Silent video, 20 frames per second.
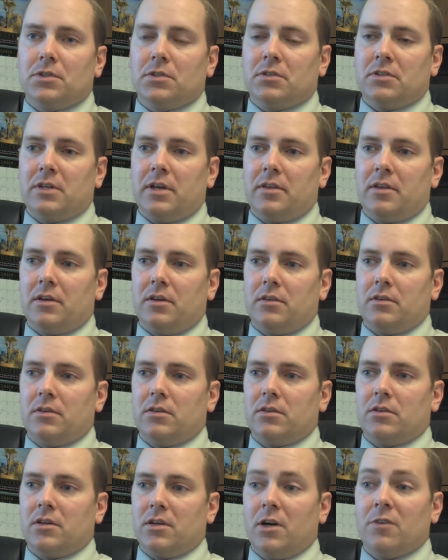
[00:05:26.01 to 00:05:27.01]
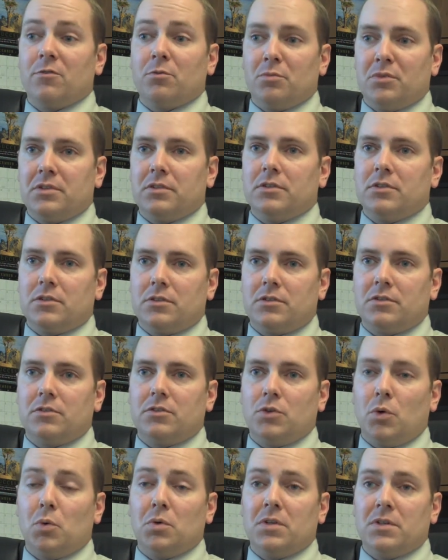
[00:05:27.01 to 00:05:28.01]
and I think that the government has
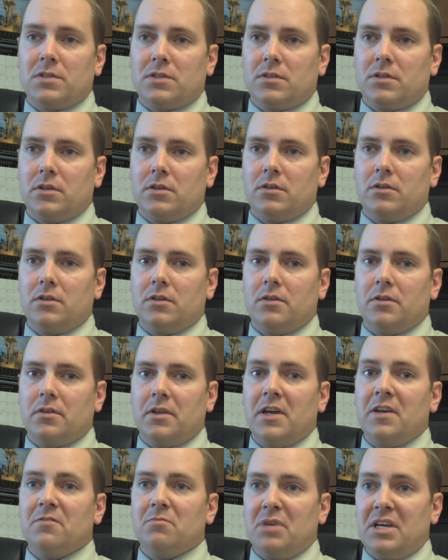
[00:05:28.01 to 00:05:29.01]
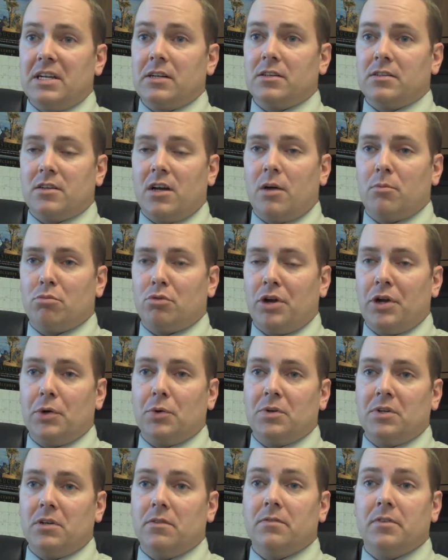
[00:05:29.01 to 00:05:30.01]
shown us that they have made it a top
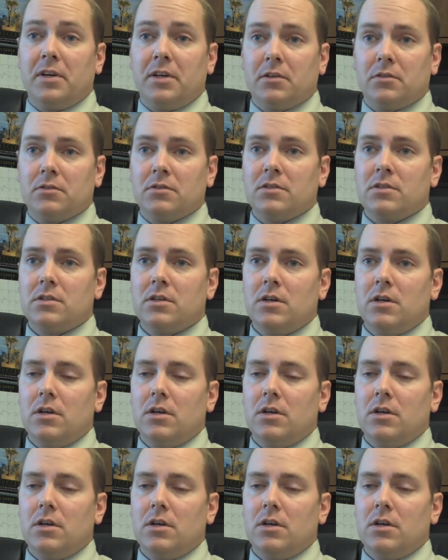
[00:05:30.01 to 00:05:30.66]
priority of theirs,